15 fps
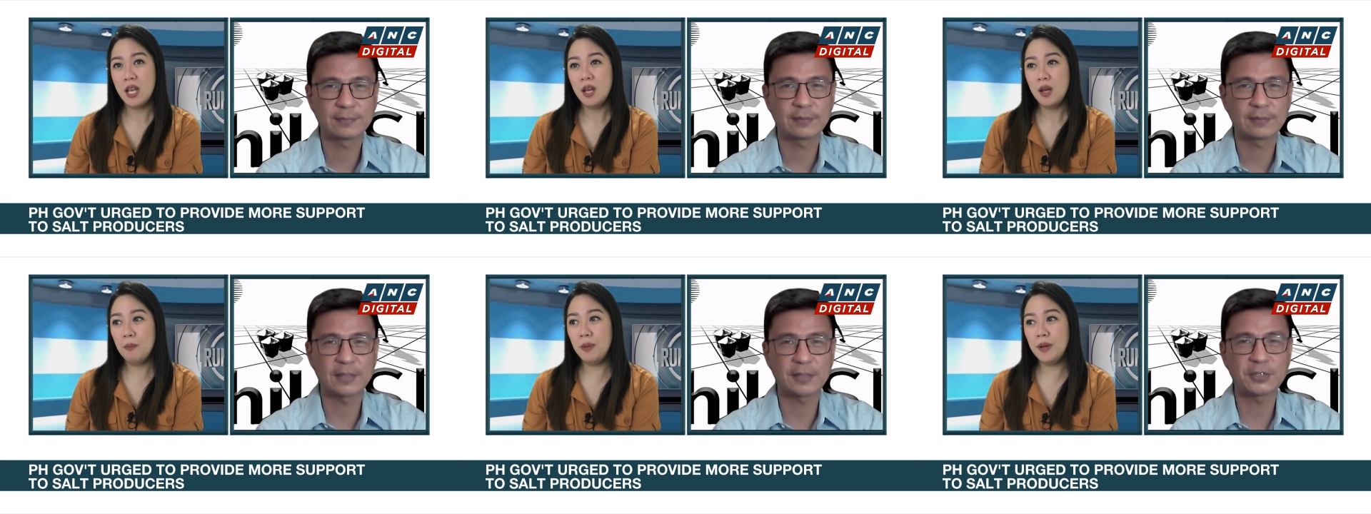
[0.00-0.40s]

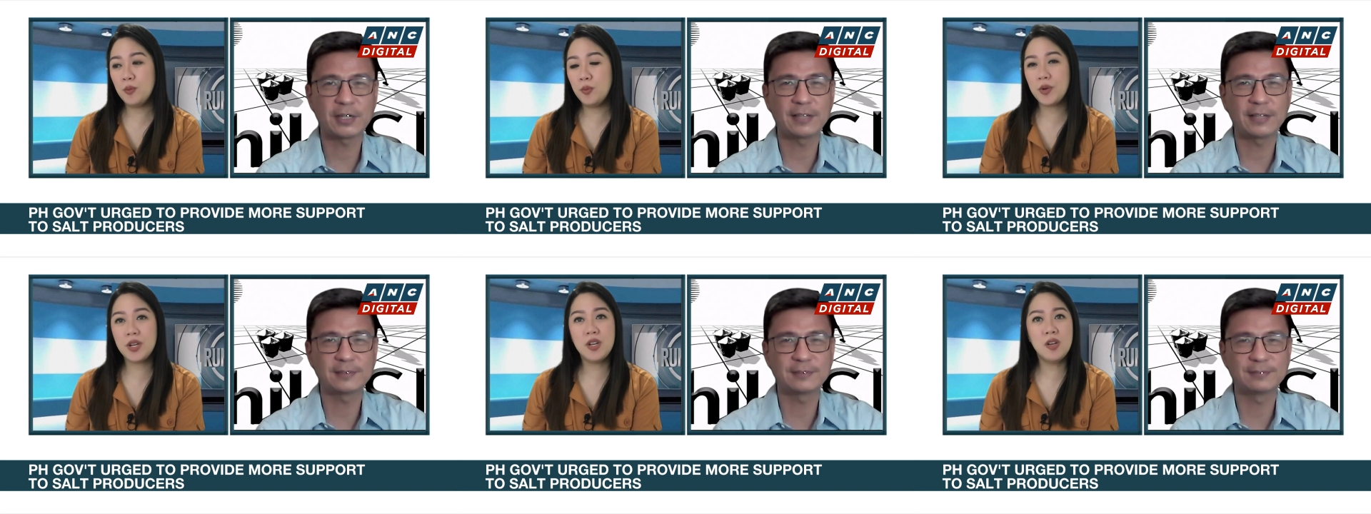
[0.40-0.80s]
Speaker 1: That's but right.
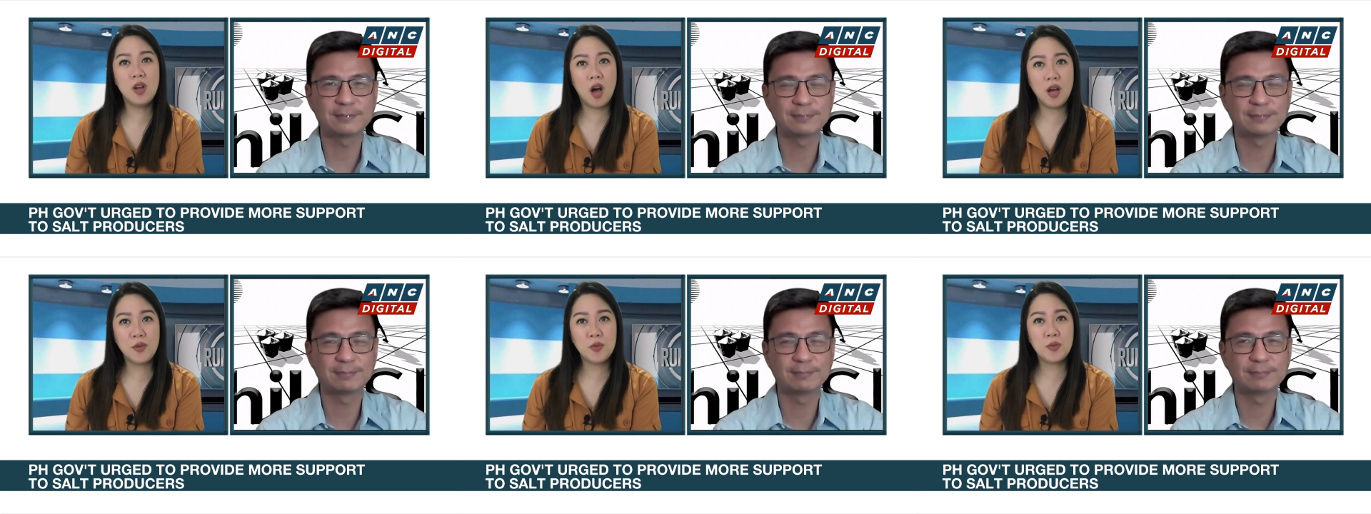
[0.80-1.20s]
we're
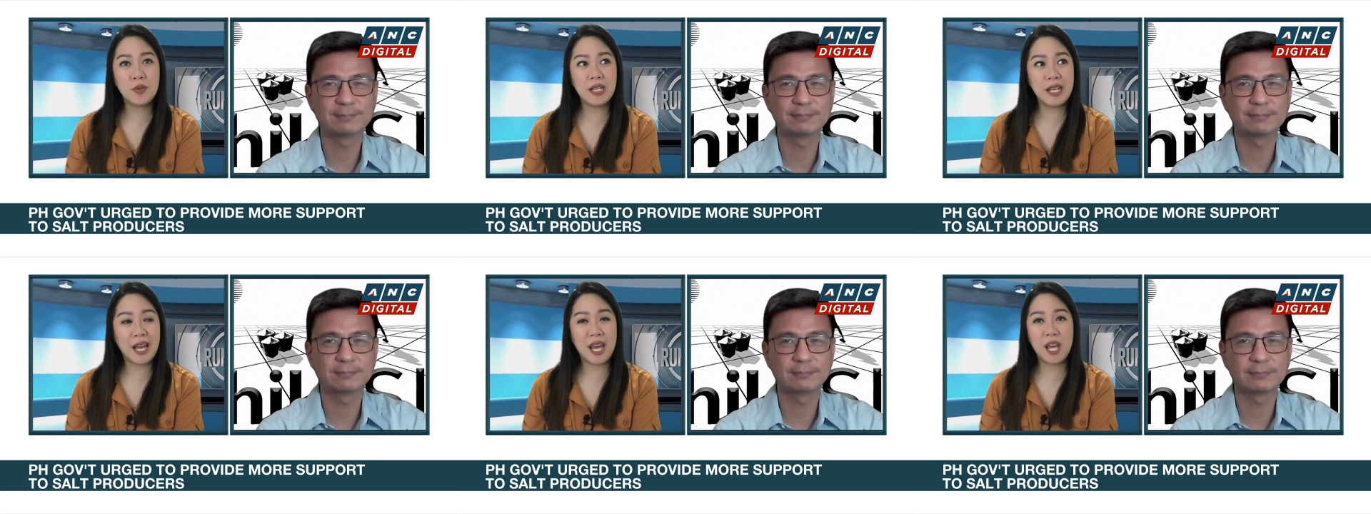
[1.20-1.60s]
not
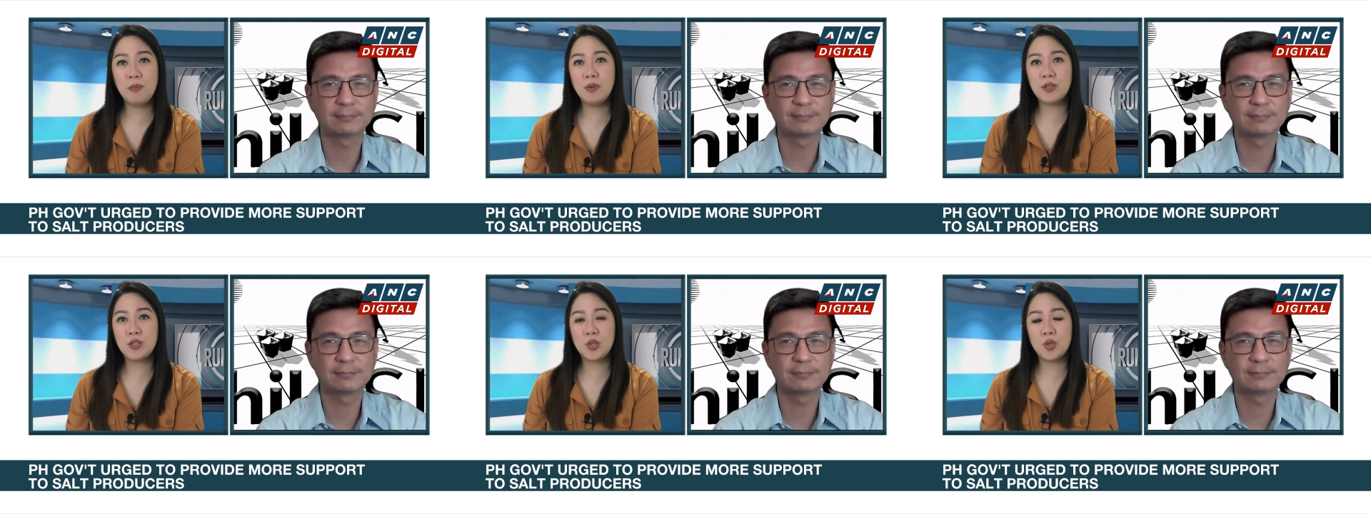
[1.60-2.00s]
really
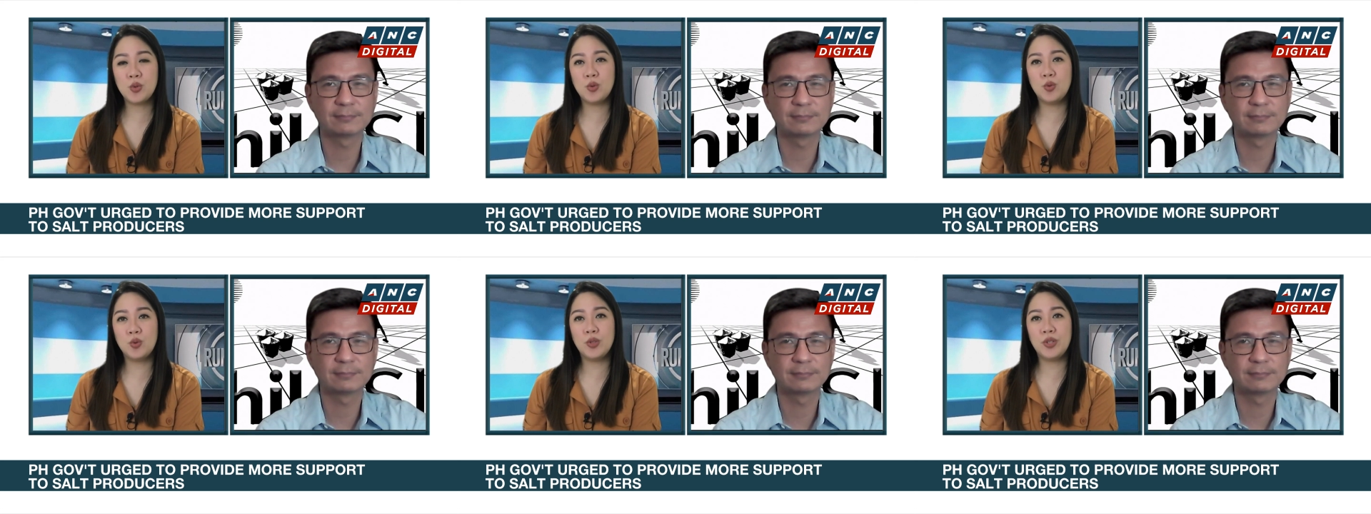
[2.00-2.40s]
able
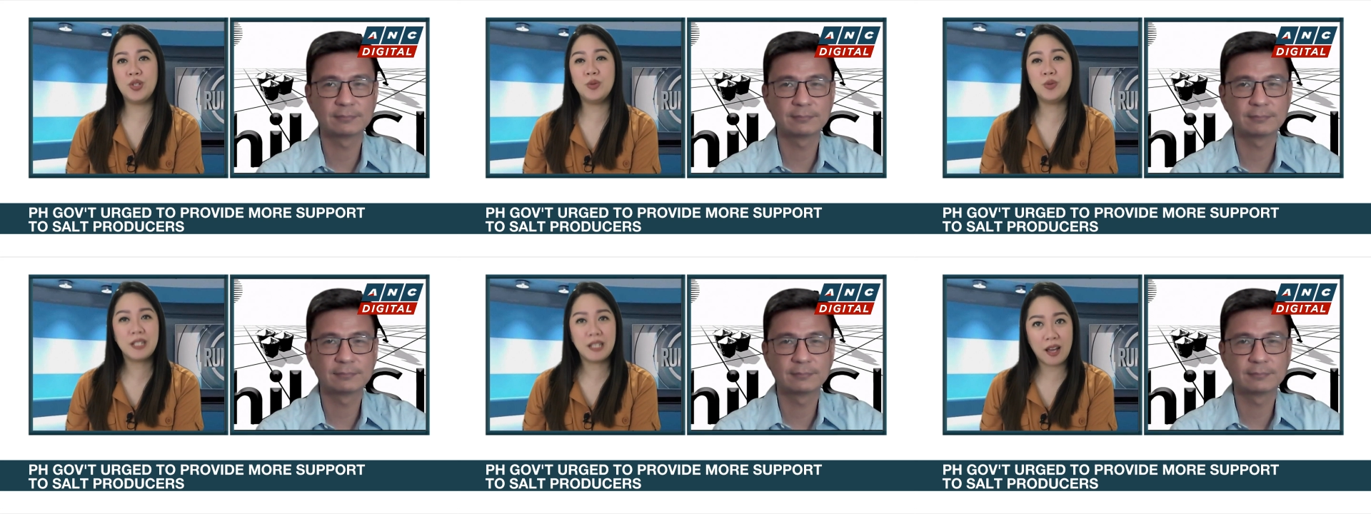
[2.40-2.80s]
to
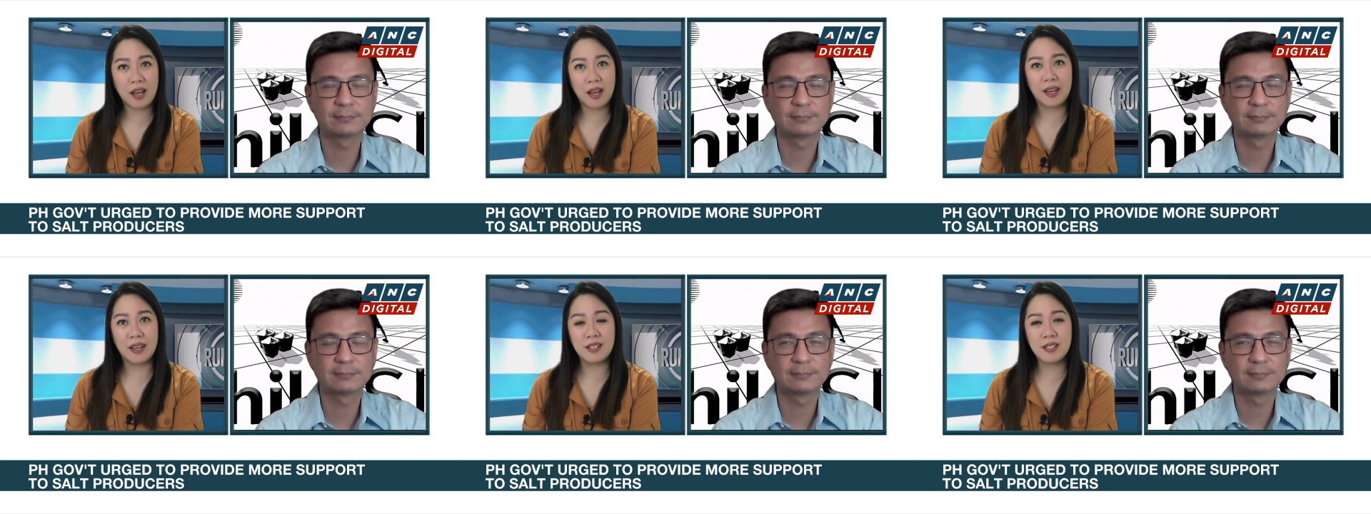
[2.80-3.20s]

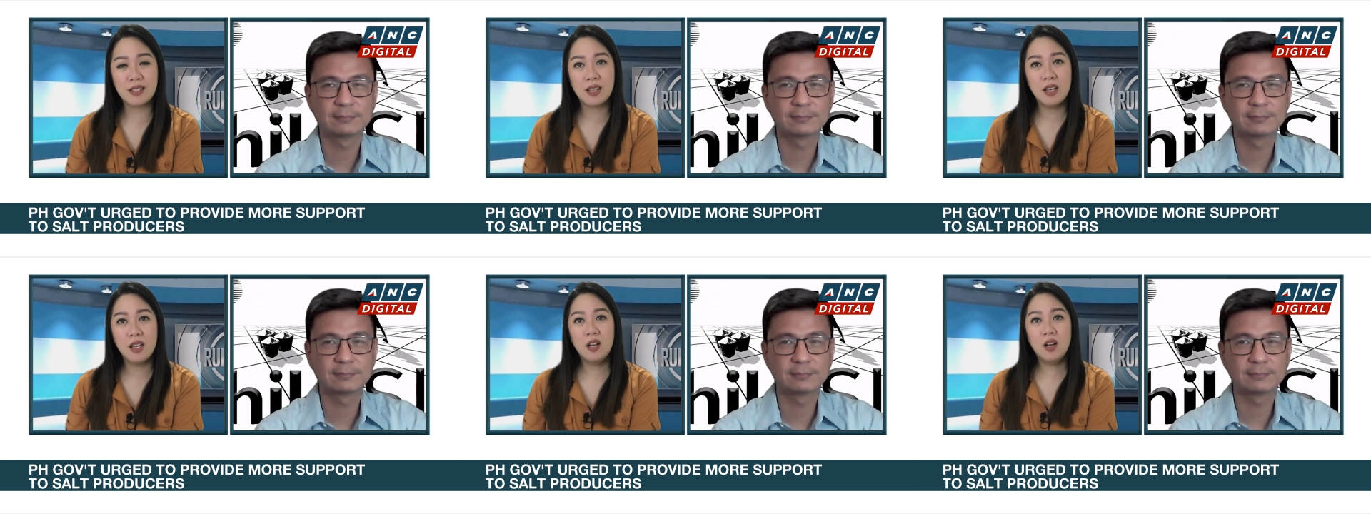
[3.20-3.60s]
utilize
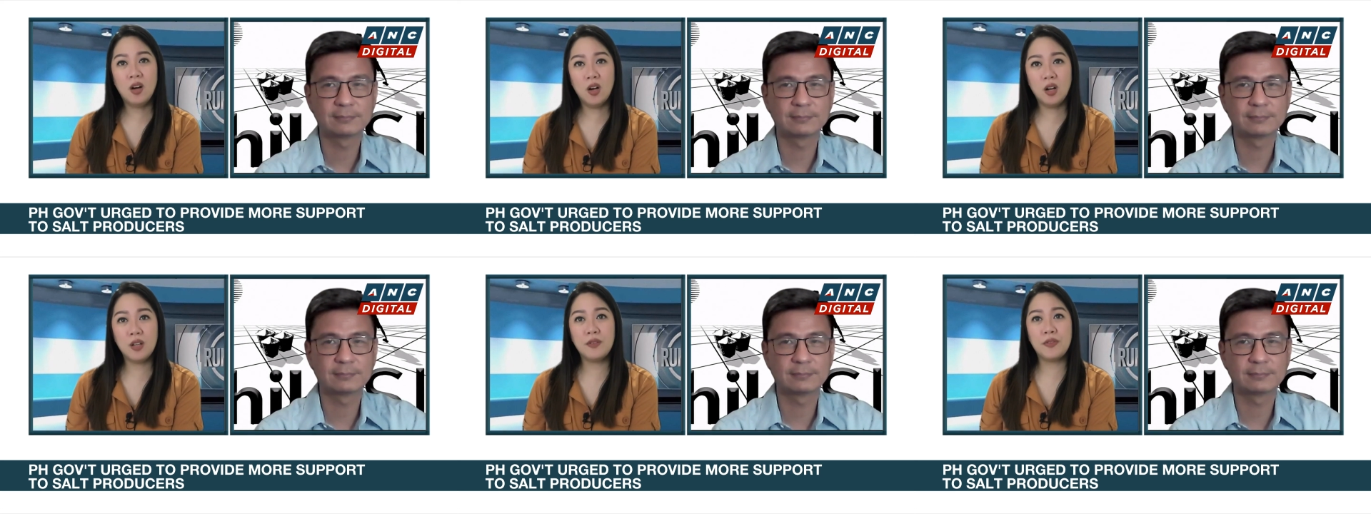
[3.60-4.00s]

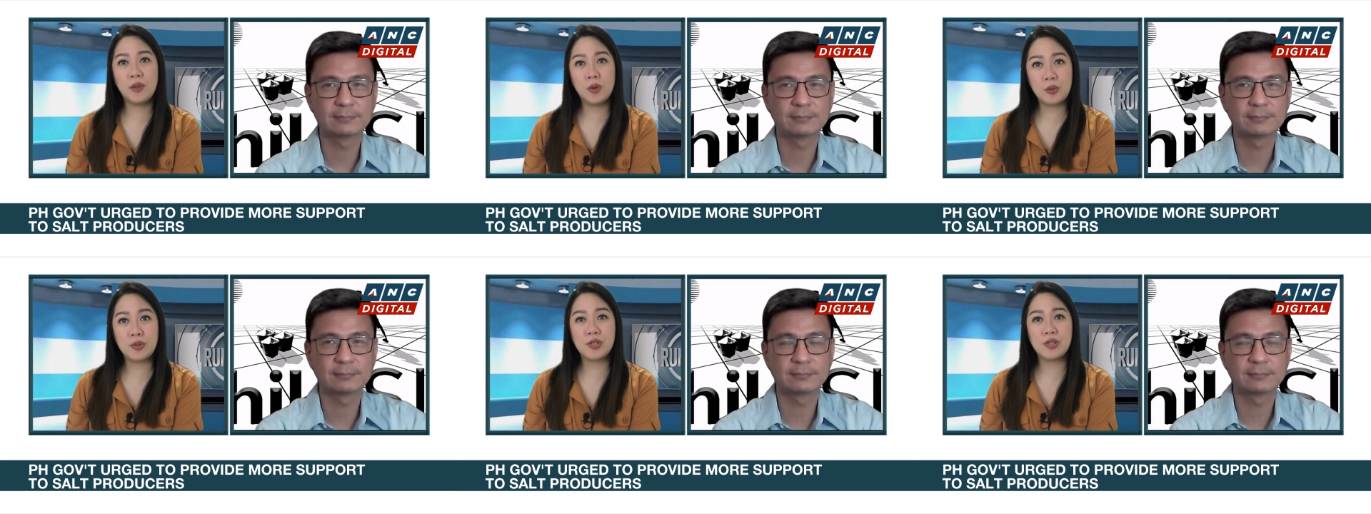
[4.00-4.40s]
all of
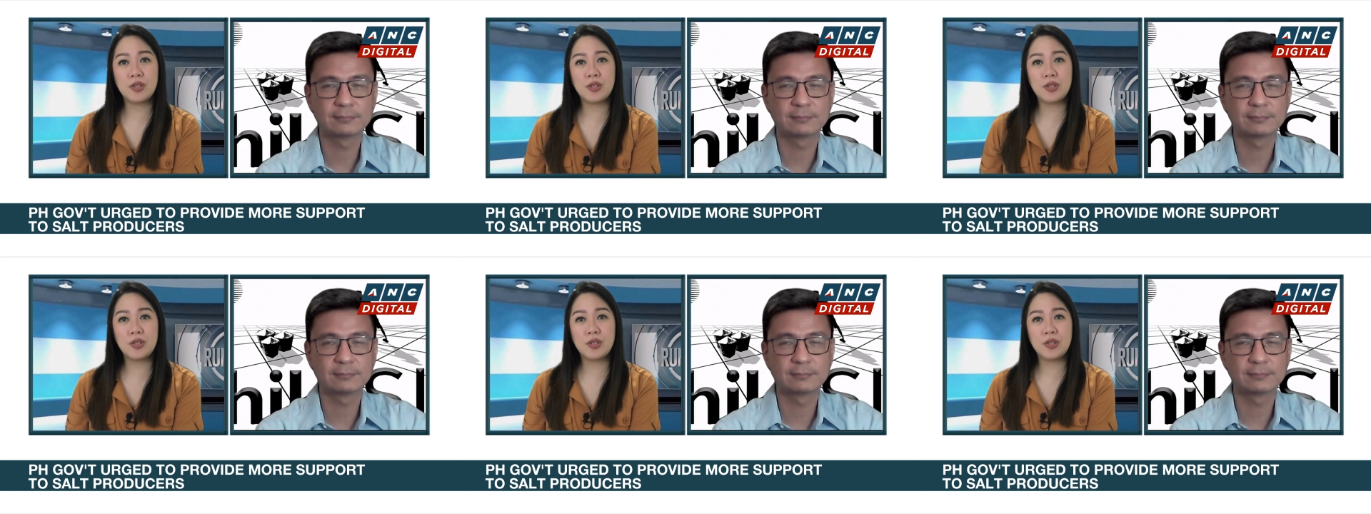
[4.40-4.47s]
those,